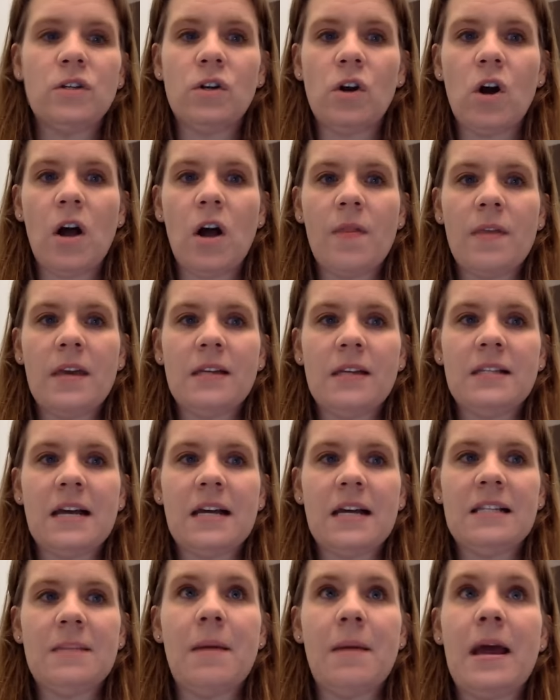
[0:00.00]
on the exact
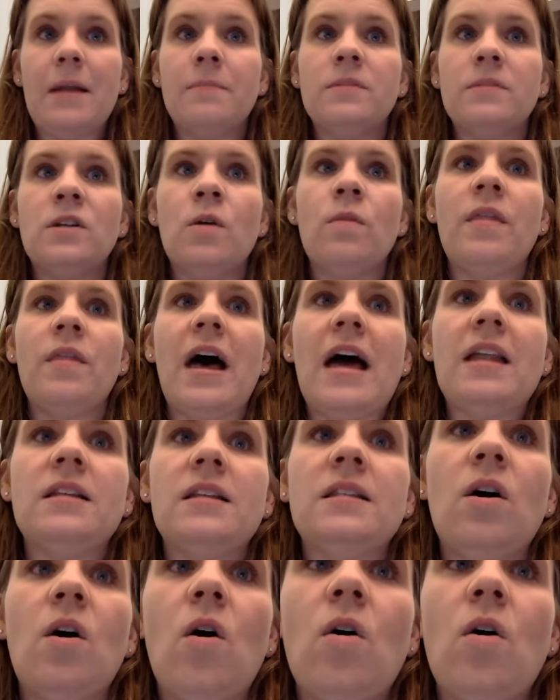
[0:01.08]
same item. So that is
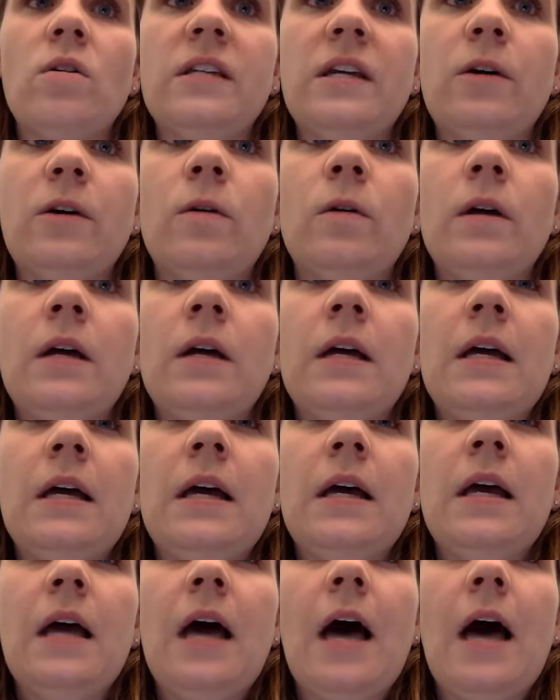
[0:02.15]
the all deal.
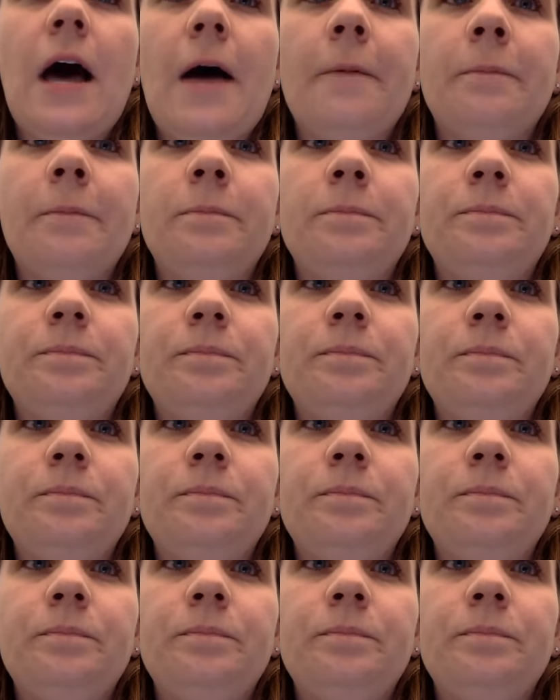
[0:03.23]
Um,